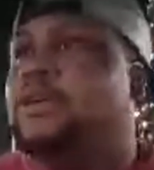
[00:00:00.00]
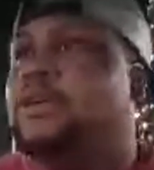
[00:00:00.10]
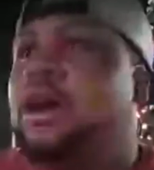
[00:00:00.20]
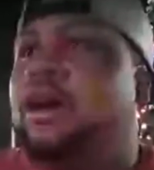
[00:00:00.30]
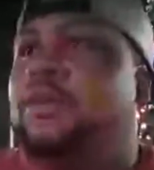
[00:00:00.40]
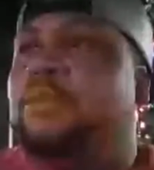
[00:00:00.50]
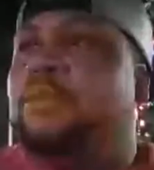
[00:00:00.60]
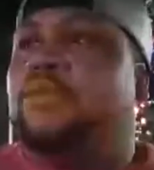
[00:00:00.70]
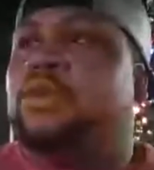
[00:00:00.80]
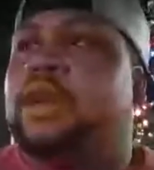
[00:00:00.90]

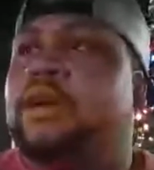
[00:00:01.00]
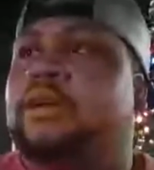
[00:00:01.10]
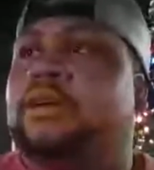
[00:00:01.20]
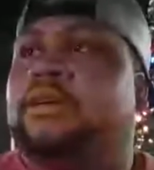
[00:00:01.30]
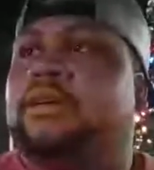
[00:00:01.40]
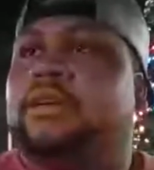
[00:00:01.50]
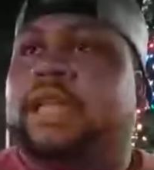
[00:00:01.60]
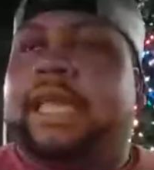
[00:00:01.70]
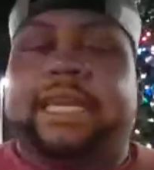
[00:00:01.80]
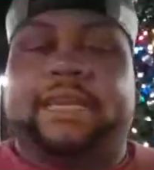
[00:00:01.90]
Marvel character,
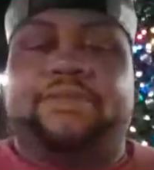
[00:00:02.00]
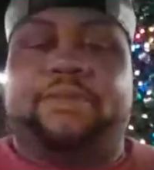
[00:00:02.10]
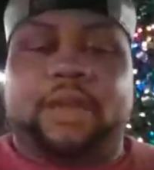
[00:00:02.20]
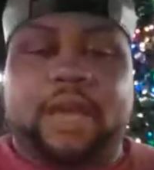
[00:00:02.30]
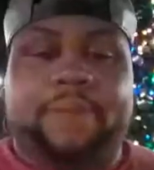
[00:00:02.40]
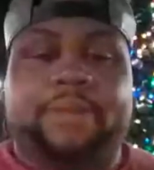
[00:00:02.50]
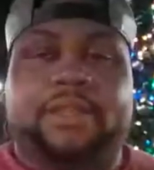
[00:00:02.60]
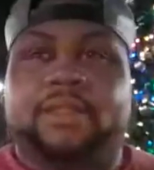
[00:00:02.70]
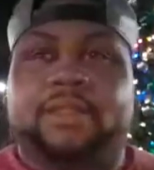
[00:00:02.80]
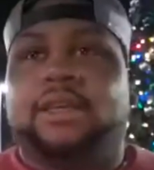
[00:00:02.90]
like from the
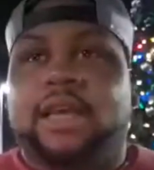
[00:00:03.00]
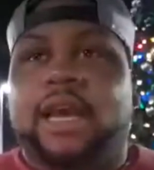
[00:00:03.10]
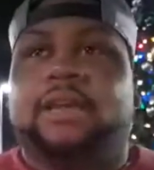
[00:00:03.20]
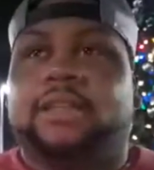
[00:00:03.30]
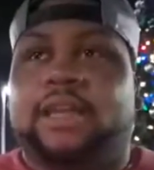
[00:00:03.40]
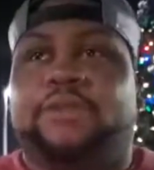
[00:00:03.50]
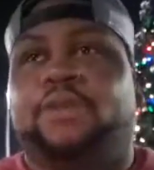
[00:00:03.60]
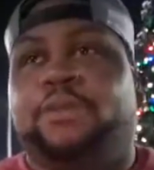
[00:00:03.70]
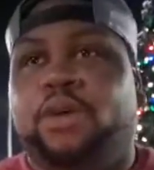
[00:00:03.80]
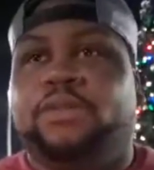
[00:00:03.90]
comics. Now for the
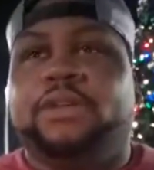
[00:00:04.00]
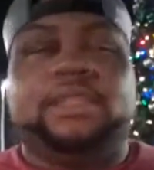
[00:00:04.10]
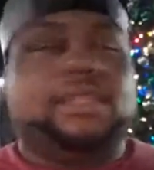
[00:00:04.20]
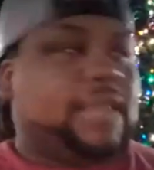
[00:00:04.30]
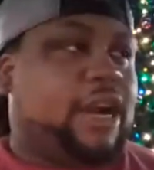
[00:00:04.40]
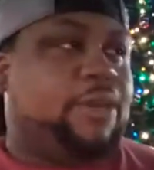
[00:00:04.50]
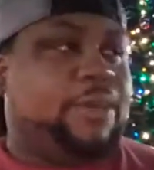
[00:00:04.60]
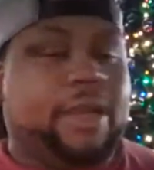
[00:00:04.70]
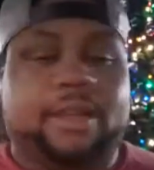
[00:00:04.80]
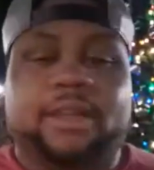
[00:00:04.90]
movies, it's Iron
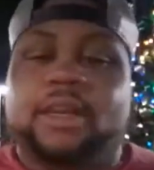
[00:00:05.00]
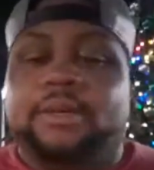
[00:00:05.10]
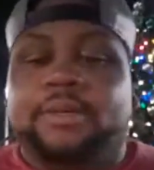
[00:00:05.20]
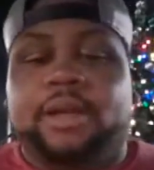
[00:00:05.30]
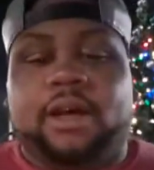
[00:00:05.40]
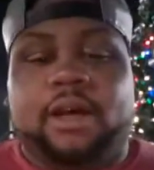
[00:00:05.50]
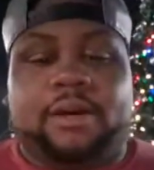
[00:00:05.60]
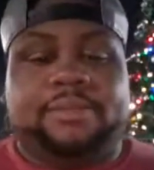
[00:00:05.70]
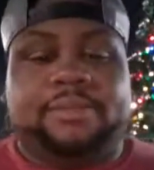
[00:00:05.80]
Man. But